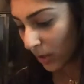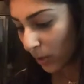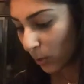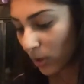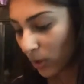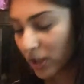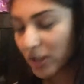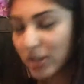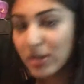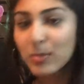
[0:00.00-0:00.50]

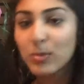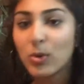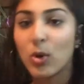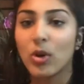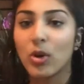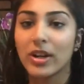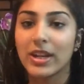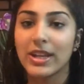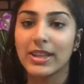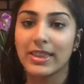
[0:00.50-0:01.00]
What are some
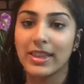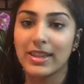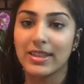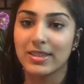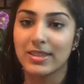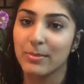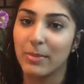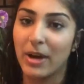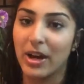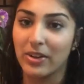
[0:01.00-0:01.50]
quirky
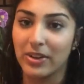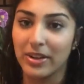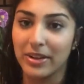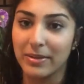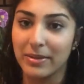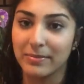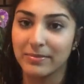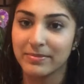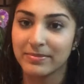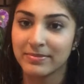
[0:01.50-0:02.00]
things about
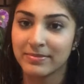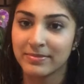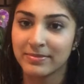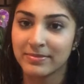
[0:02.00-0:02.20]
him?